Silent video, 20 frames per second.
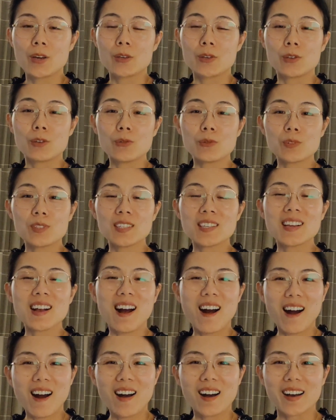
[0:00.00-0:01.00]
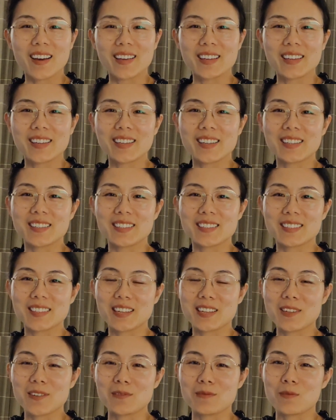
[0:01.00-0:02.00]
Using I
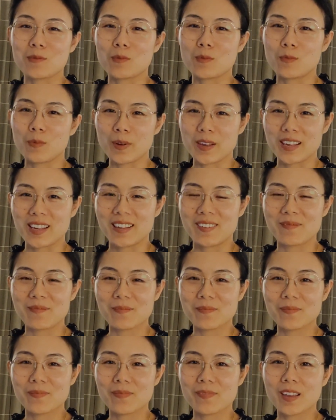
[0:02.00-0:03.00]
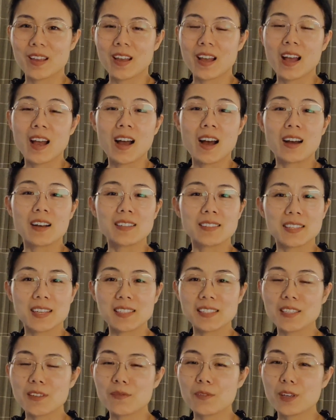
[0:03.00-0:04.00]
instead of we. A
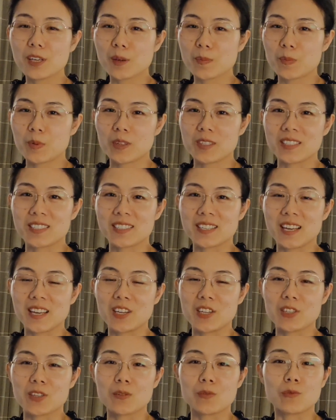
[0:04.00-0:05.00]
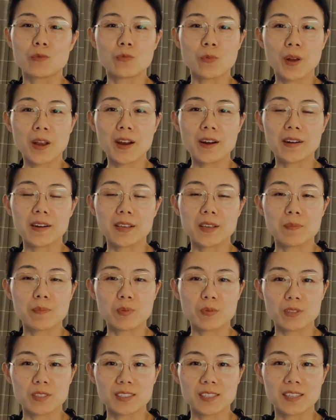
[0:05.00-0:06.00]
scientific presentation rarely
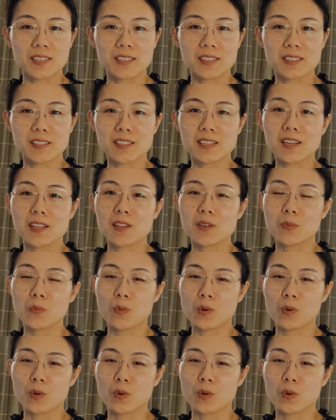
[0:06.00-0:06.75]
presents the